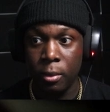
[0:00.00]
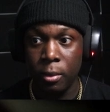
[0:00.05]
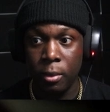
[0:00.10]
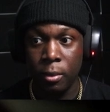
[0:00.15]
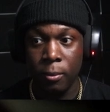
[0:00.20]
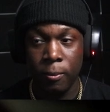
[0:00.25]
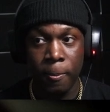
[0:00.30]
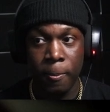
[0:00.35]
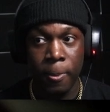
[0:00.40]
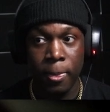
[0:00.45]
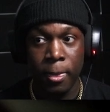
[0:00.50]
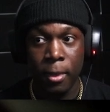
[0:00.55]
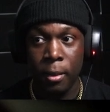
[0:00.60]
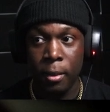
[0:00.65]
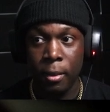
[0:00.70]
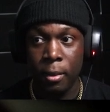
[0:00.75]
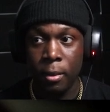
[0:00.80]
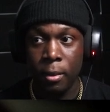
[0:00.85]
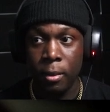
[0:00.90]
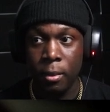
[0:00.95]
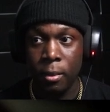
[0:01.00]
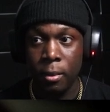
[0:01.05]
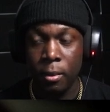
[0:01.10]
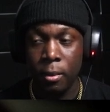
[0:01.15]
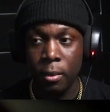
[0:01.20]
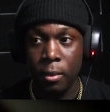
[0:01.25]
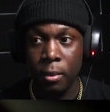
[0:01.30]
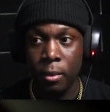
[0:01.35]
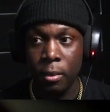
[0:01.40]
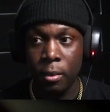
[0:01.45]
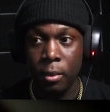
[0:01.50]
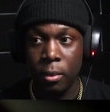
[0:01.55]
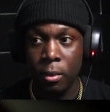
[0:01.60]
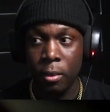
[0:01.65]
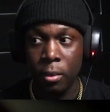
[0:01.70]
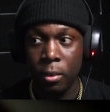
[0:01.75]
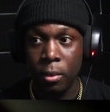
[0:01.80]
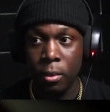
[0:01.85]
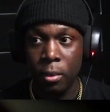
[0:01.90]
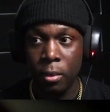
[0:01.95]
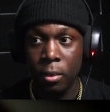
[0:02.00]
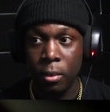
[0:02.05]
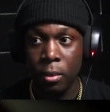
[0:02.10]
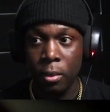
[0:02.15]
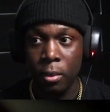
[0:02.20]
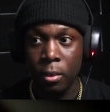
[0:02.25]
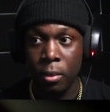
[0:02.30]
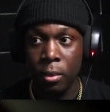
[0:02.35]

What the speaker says: Nobody speaks.